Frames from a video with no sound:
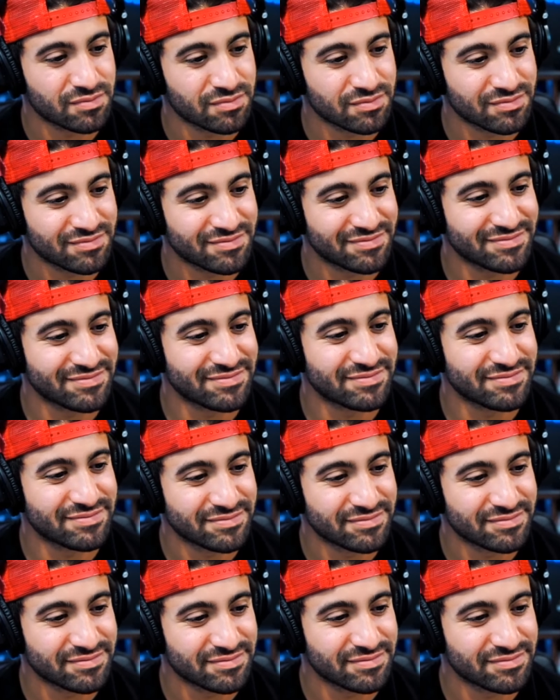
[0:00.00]
No,
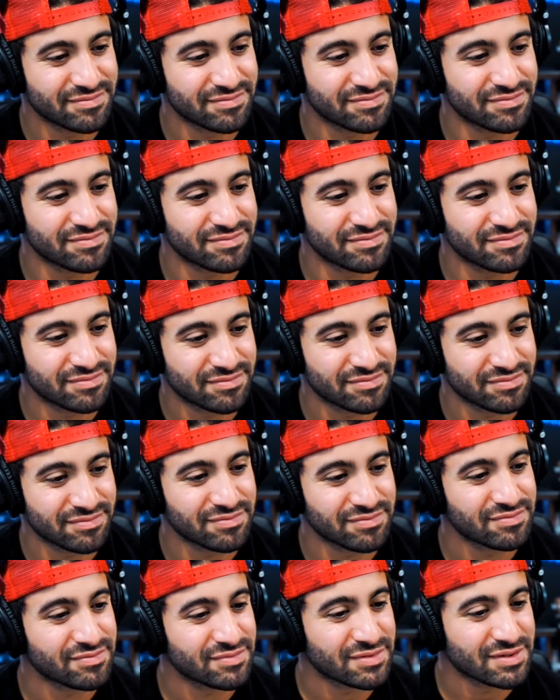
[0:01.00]
nothing good starts
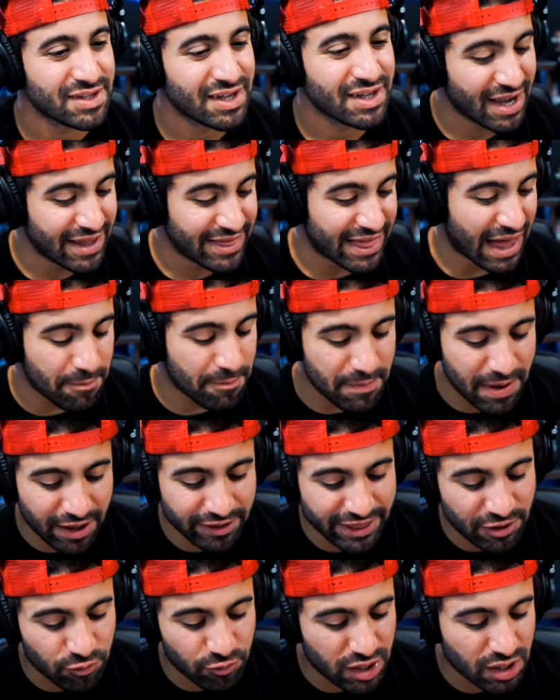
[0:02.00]
in a getaway.
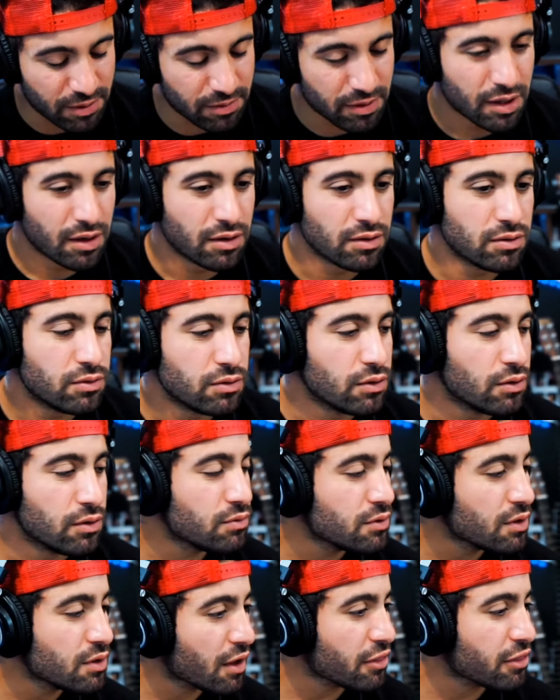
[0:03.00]
That rhythm. No,
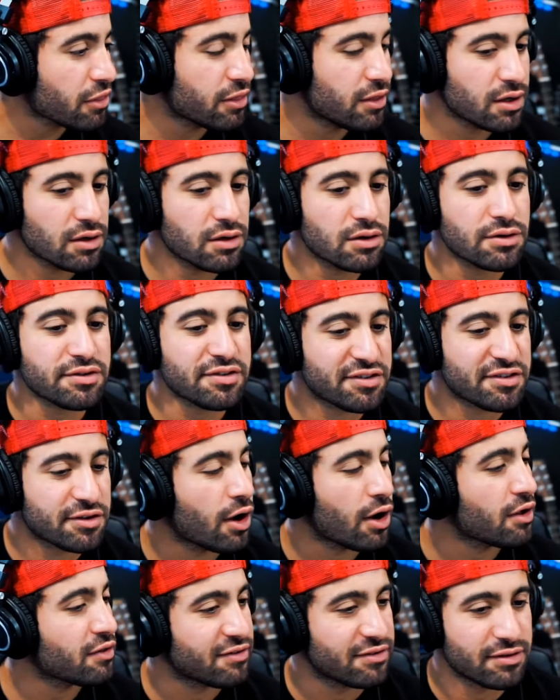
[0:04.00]
nothing good
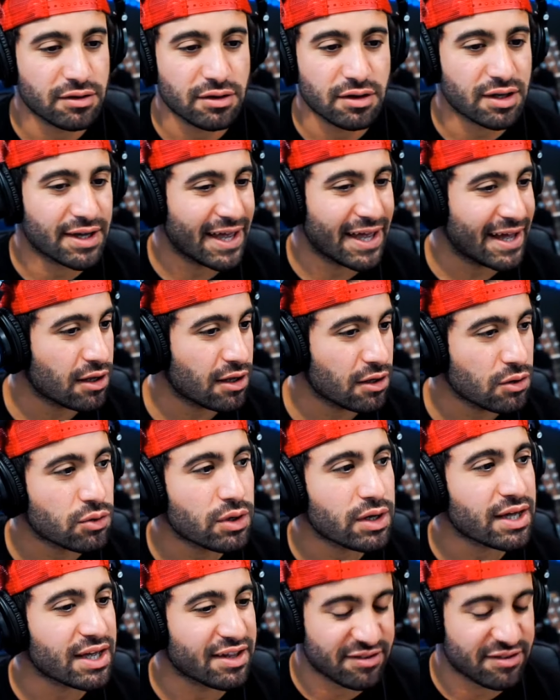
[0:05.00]
starts in a getaway.